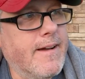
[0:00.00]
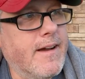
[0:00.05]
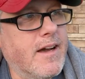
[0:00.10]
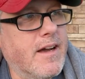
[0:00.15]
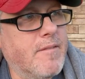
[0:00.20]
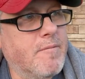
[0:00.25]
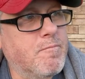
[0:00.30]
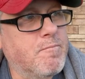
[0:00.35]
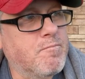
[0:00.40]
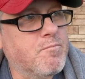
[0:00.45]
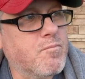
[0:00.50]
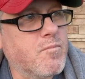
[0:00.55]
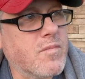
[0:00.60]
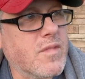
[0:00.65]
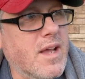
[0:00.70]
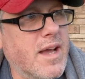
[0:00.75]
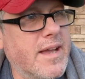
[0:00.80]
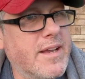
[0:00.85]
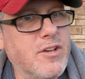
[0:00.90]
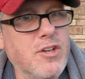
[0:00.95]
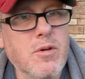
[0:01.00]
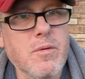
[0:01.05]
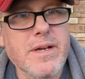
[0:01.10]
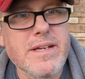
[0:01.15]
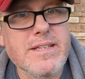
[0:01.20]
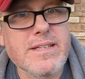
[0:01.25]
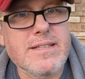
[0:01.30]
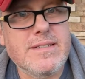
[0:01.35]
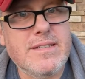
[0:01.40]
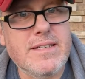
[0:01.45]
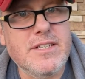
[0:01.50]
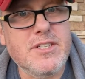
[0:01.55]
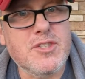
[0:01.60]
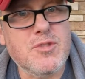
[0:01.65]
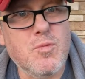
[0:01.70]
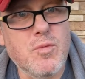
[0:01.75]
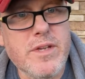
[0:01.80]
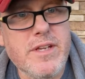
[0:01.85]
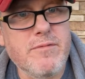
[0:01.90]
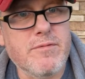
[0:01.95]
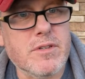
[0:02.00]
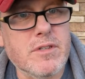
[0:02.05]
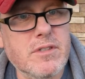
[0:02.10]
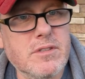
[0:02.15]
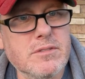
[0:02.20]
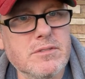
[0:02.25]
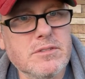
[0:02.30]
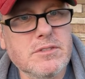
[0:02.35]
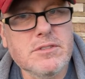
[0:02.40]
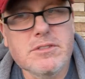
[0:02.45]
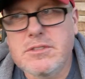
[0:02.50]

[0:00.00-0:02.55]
I had no idea Dennis Weaver